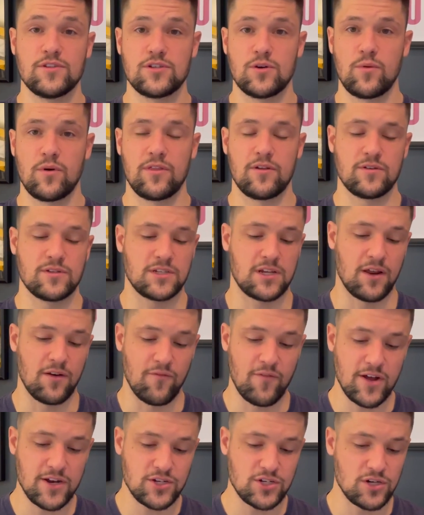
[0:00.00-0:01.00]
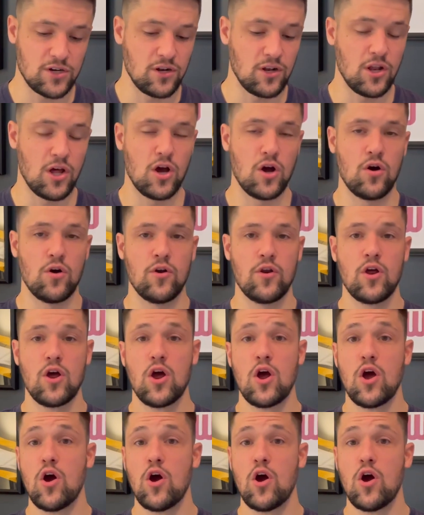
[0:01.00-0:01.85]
So whether it's a conventional loan